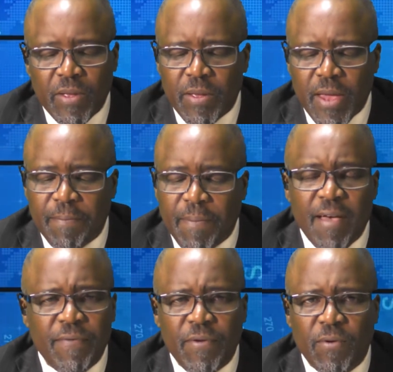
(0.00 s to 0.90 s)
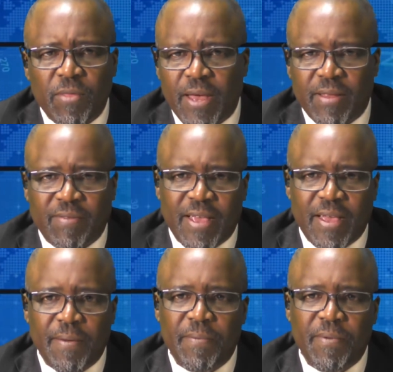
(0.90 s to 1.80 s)
In my view, they're the
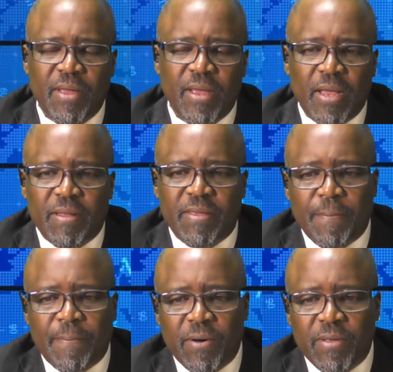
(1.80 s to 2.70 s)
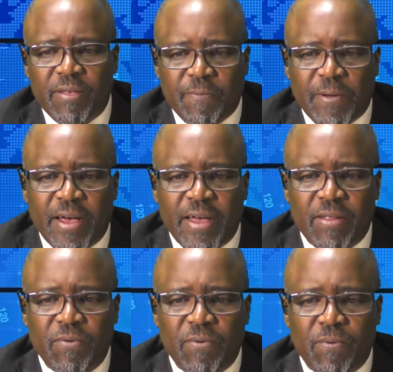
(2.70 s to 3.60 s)
same. They both aspire
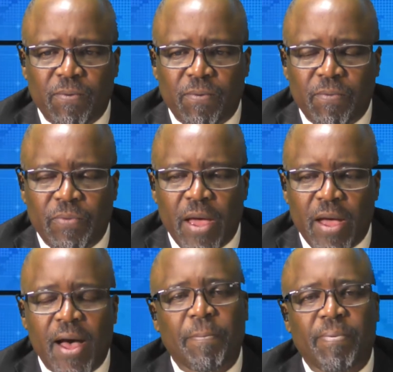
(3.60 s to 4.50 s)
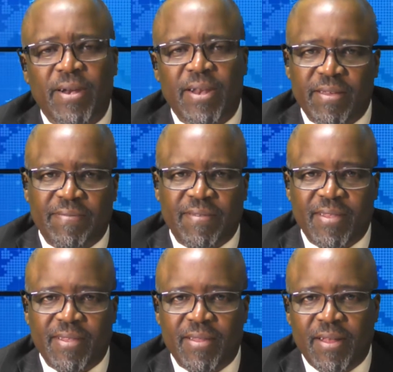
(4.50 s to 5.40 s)
to uplift
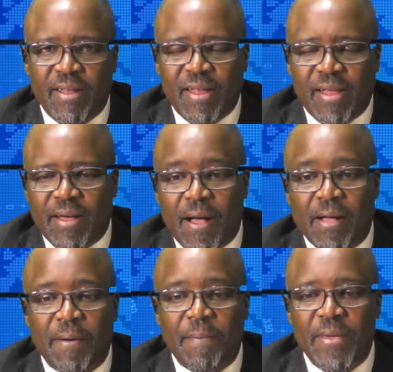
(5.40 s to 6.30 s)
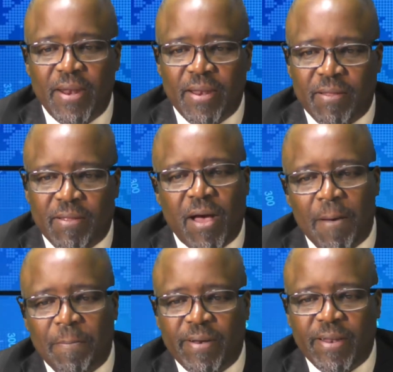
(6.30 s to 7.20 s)
a community, to
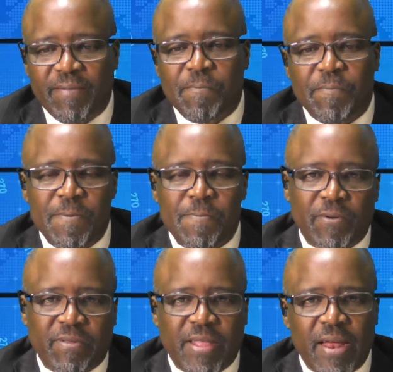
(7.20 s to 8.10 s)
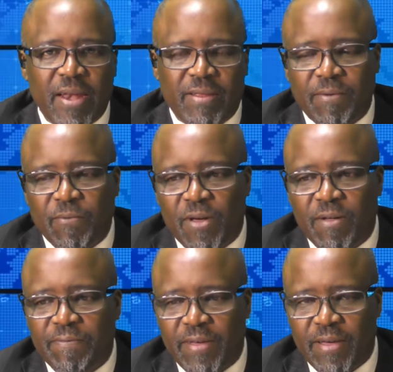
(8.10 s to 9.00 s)
uplift people's standards and
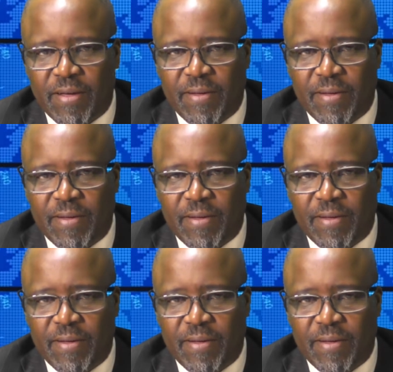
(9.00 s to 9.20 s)
welfare.